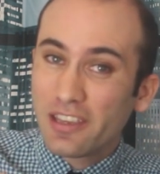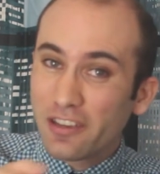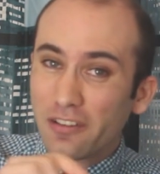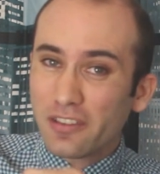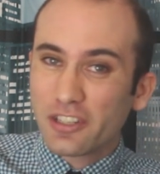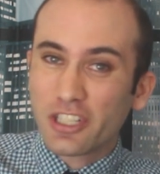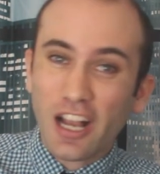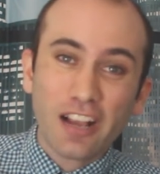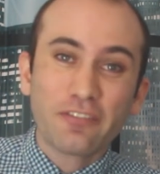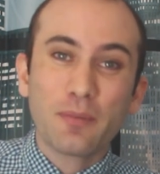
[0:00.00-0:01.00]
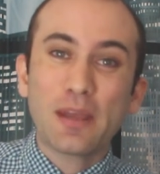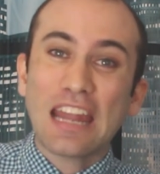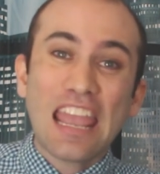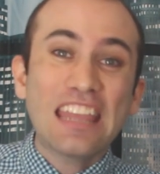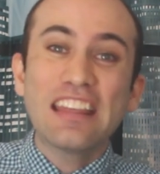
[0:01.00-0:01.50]
You're the jock from
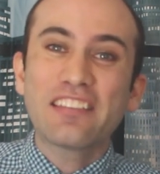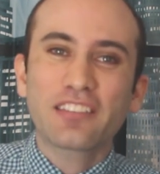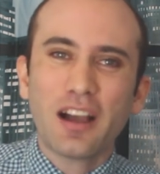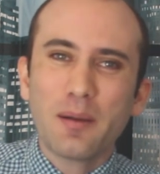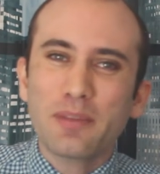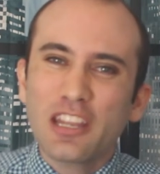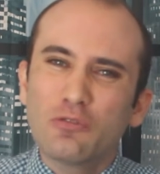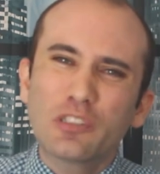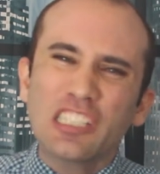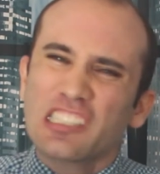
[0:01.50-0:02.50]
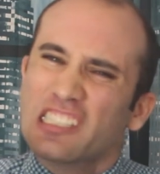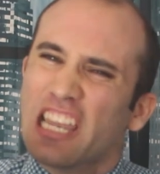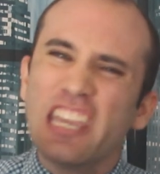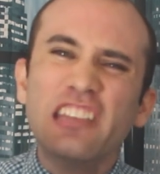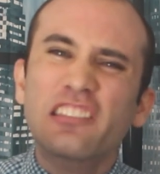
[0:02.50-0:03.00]
an 80s comedy who just
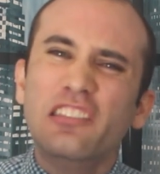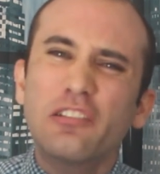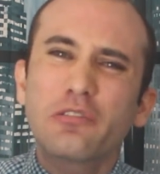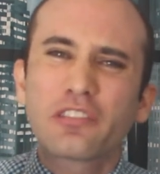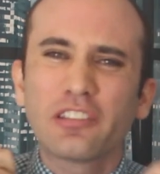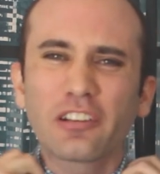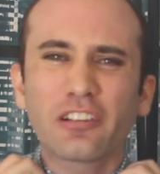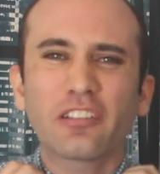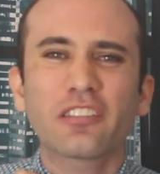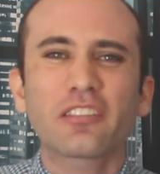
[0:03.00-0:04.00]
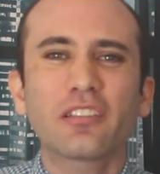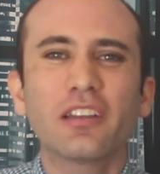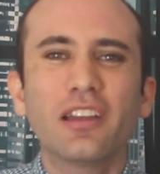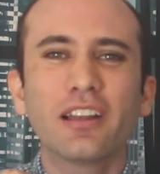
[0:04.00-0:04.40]
hates those nerds.